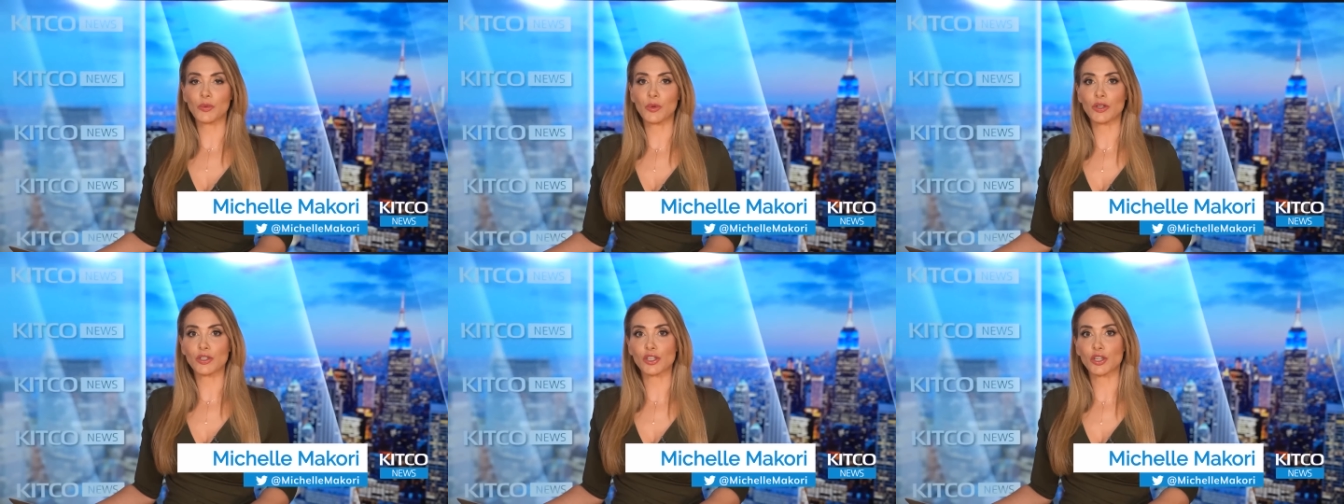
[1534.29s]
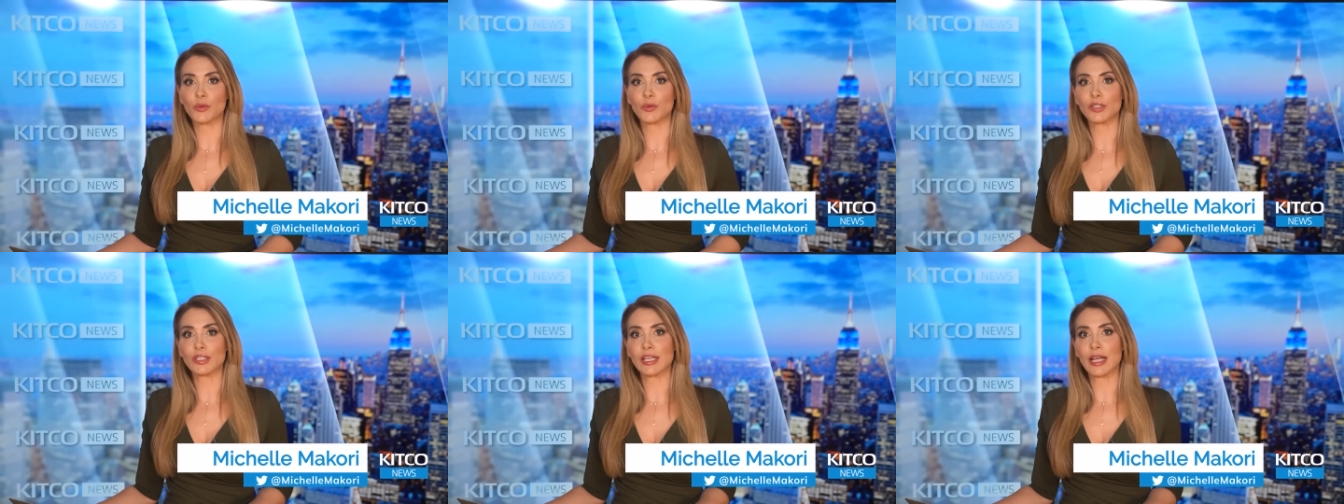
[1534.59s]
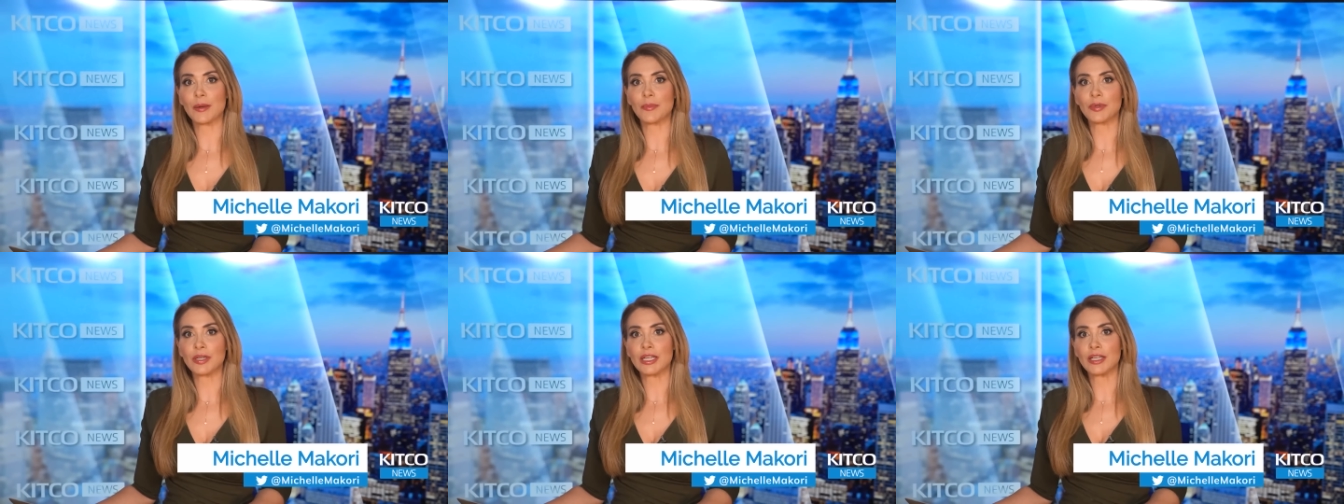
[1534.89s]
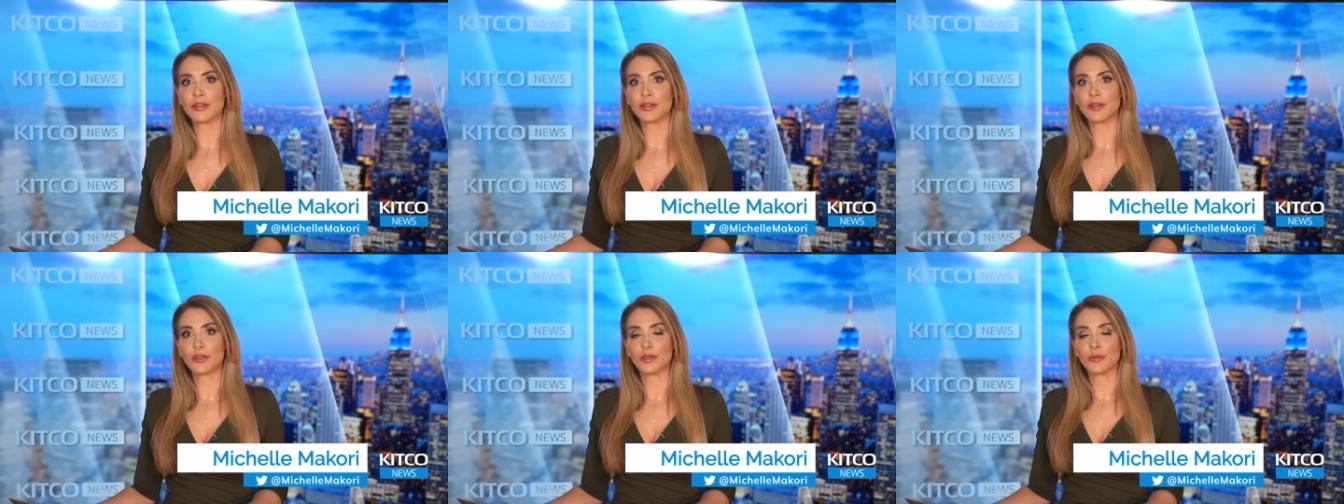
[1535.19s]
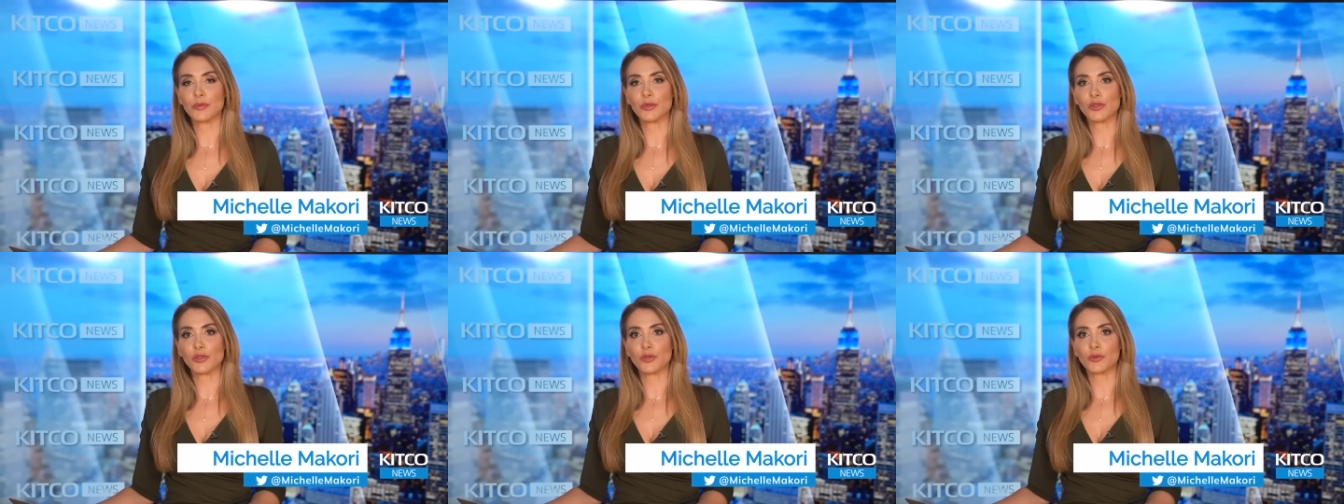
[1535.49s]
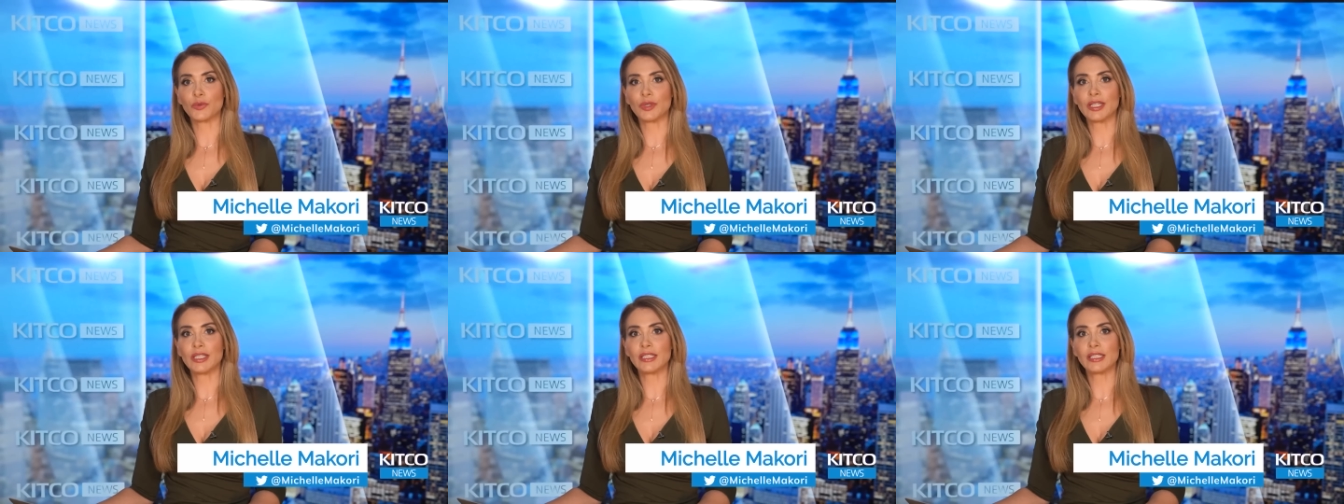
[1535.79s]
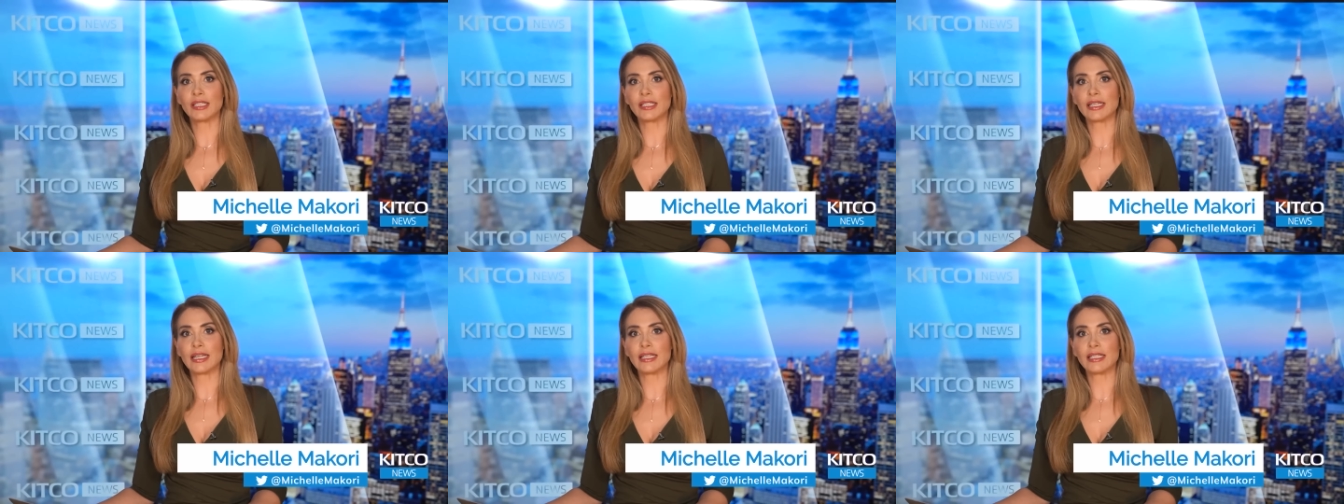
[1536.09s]
watching what's happening in the commercial real
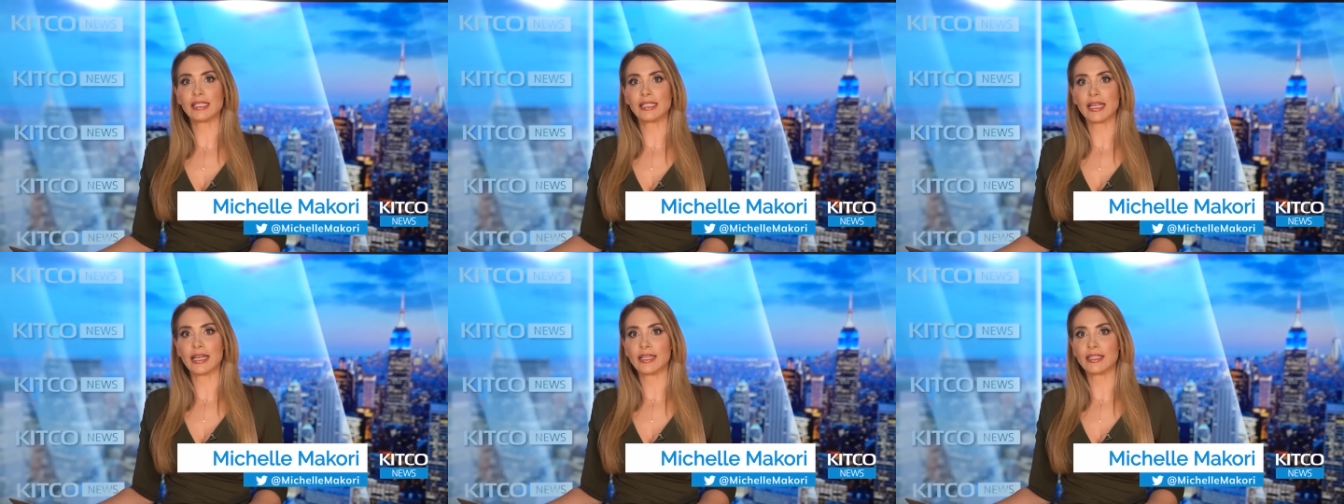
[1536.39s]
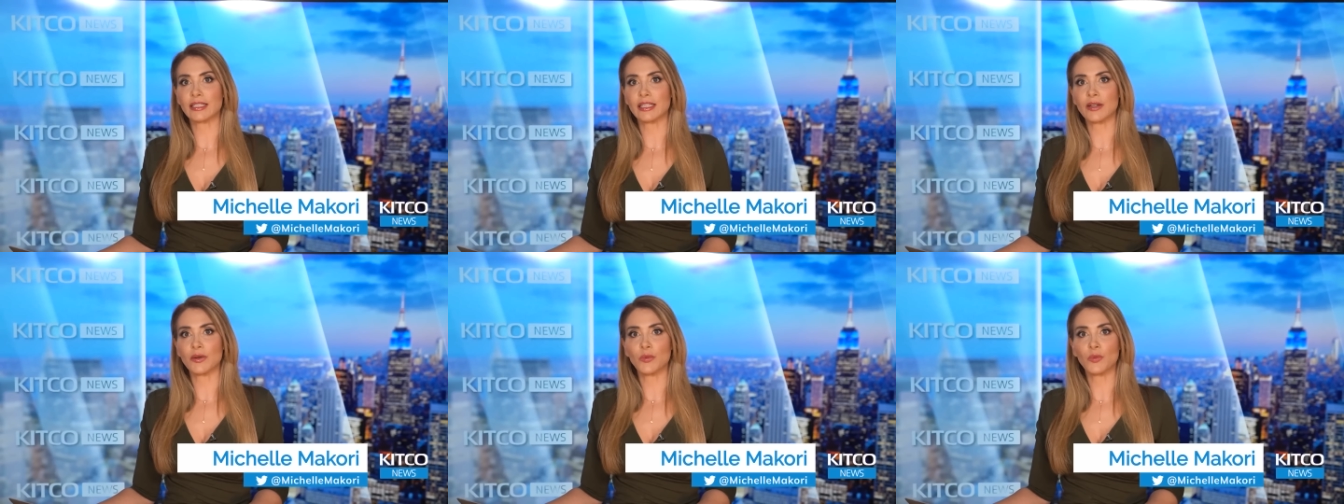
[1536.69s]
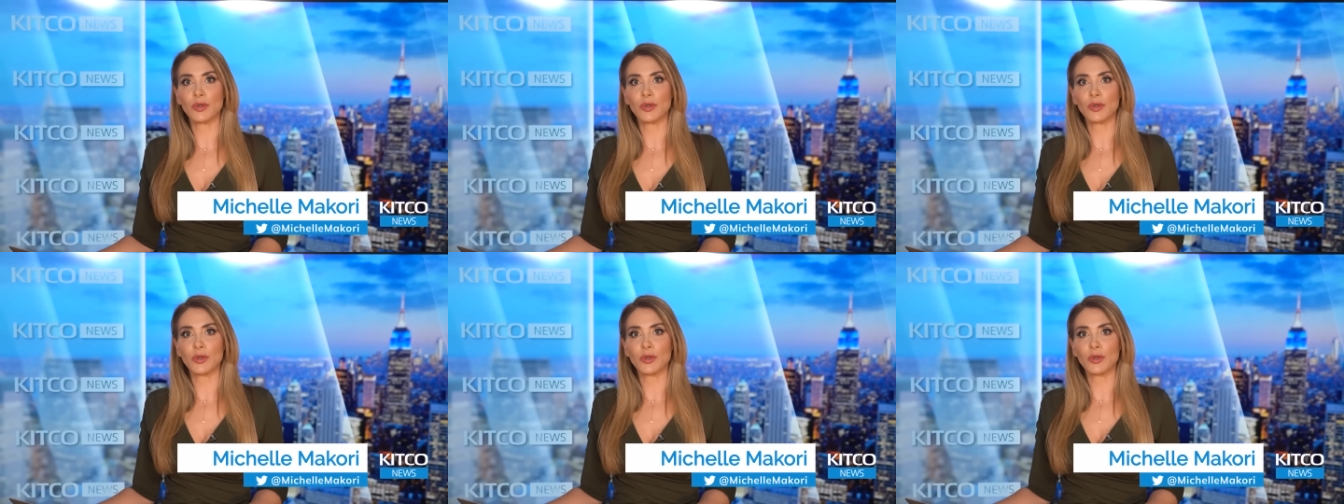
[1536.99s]
estate sector.